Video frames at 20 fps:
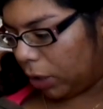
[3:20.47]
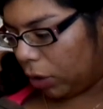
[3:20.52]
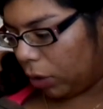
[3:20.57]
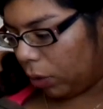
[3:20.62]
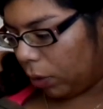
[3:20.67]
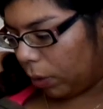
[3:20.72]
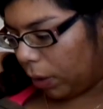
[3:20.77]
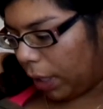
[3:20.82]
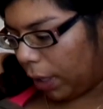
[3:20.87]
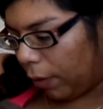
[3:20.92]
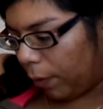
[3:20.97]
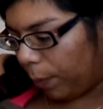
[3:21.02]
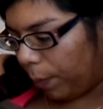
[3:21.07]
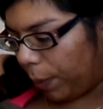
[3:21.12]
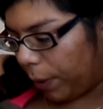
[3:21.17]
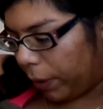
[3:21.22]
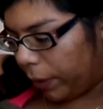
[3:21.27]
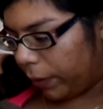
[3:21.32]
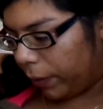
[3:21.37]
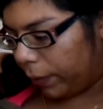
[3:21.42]
to give
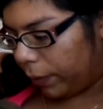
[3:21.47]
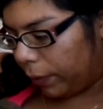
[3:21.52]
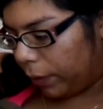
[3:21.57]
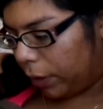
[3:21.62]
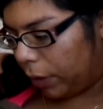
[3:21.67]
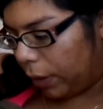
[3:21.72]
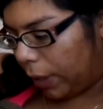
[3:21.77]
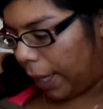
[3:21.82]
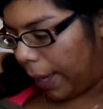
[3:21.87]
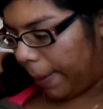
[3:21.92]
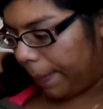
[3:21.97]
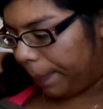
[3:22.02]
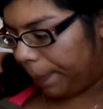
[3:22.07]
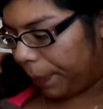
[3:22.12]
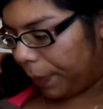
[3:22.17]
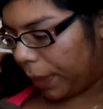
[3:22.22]
birth to them.